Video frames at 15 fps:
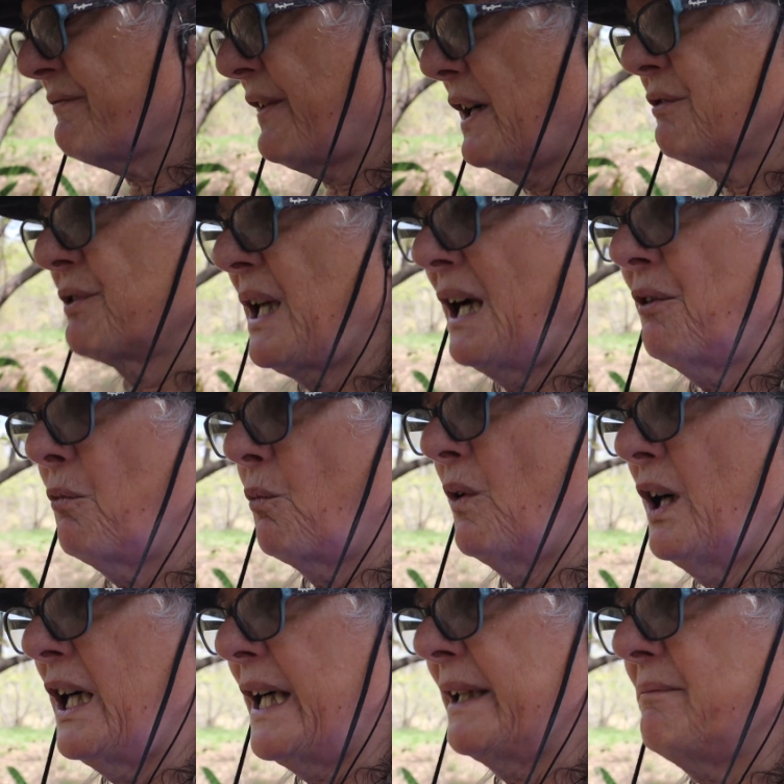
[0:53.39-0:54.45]
found out
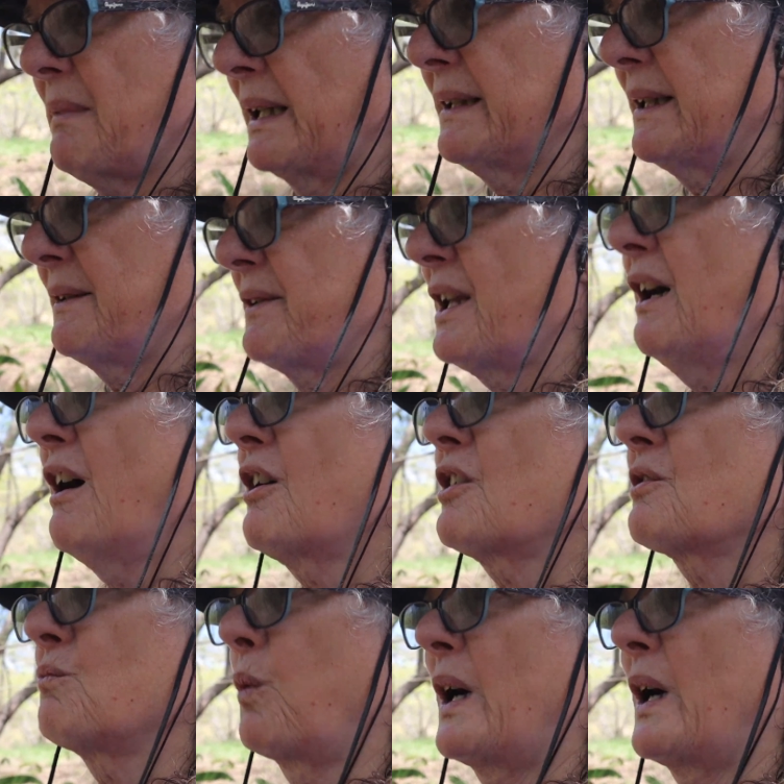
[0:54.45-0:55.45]
why the hard